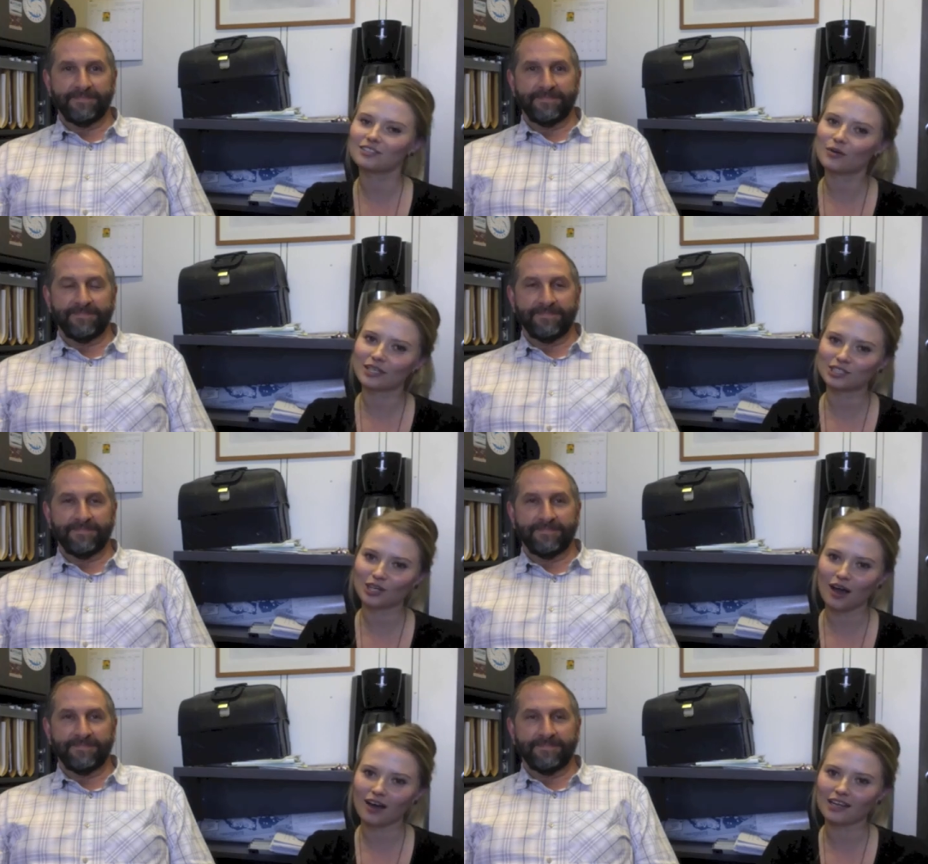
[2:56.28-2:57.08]
Speaker 1: your
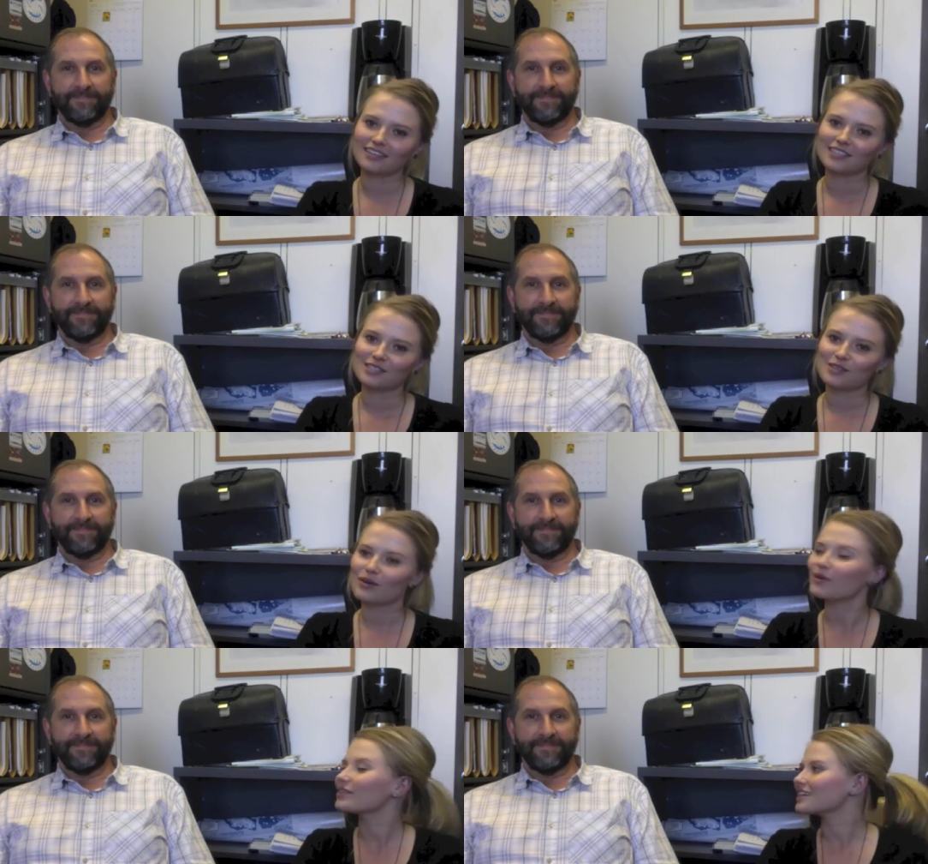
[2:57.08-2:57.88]
question on.
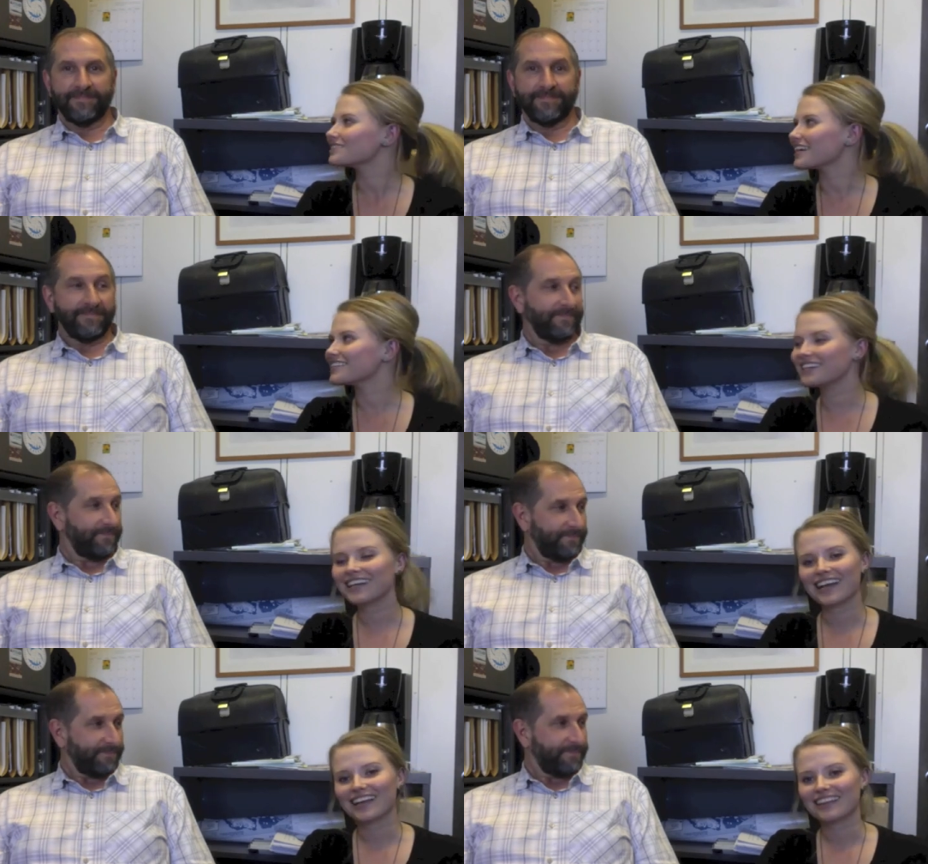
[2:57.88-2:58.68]
So thanks,
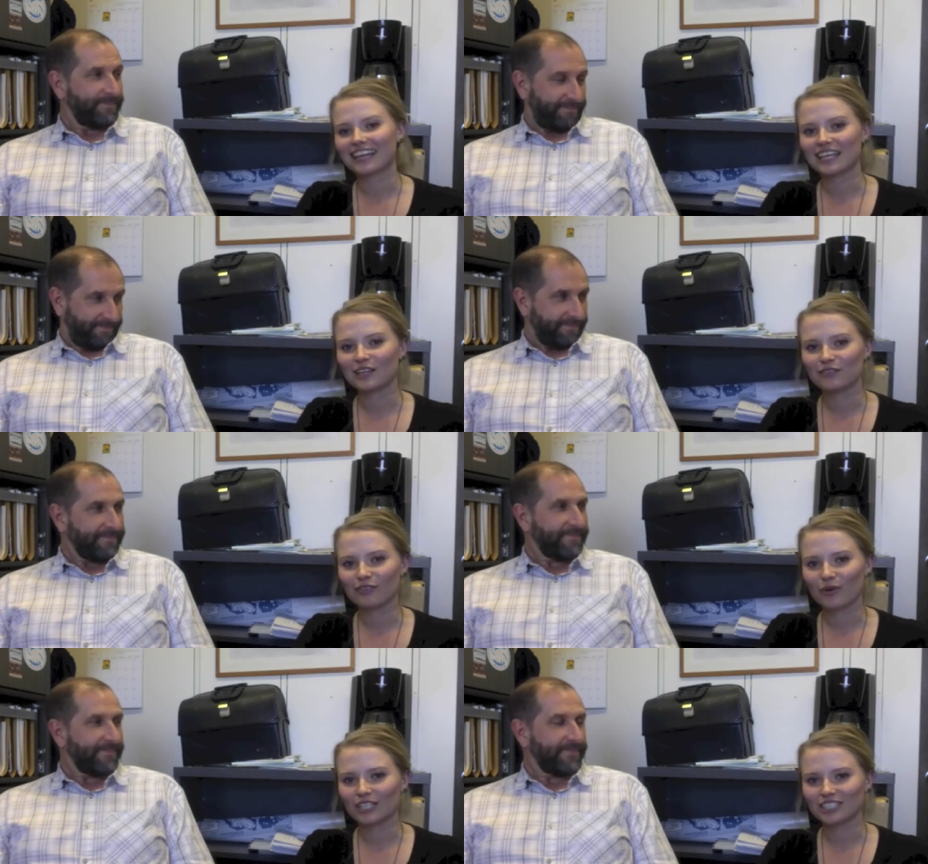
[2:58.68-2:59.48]
Andy, and thank you
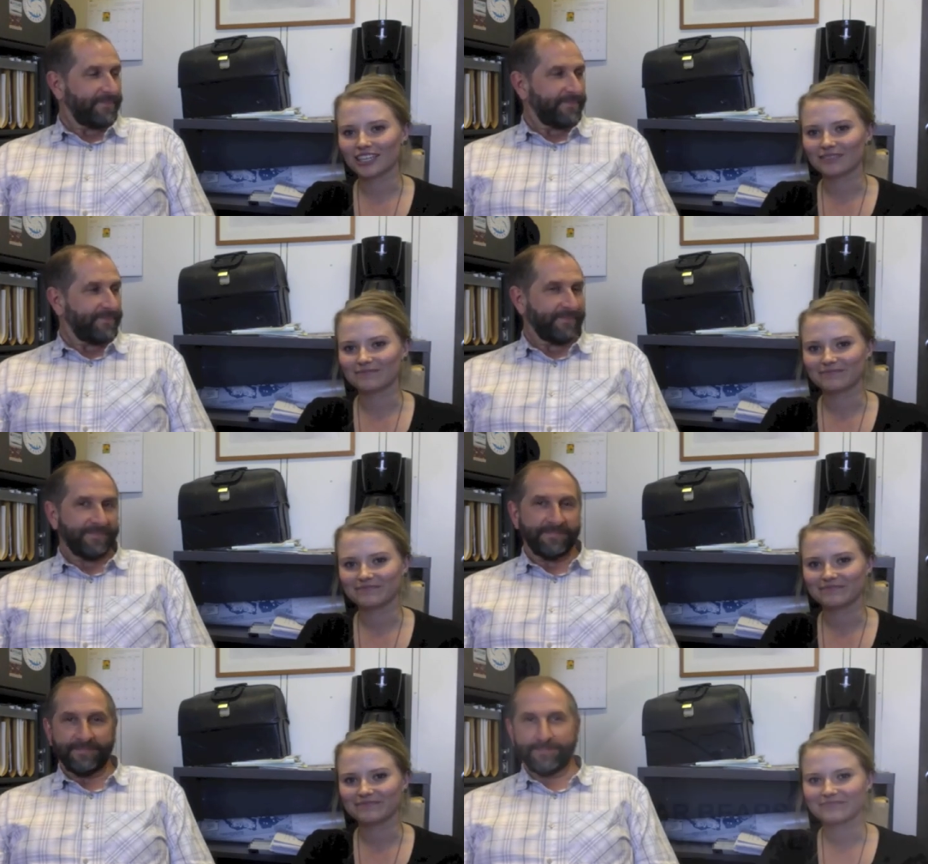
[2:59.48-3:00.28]
for watching.
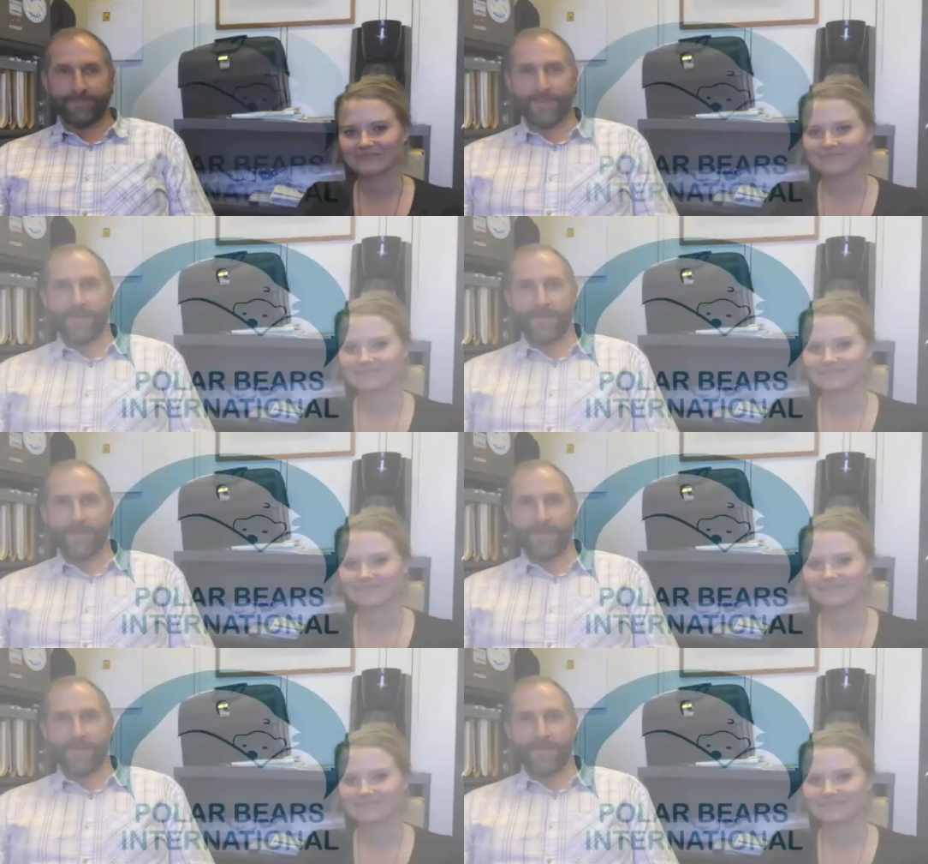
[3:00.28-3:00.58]
Bye-bye.